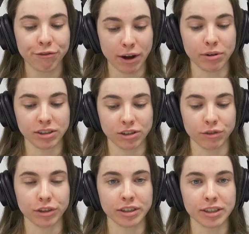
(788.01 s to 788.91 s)
fabric
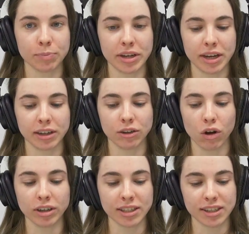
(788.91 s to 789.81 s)
softeners being
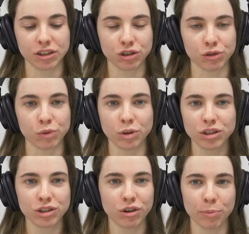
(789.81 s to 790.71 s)
non-essential.
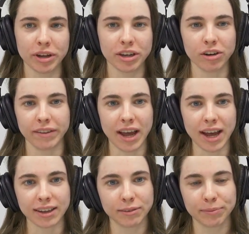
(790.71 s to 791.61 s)
What's your opinion on that?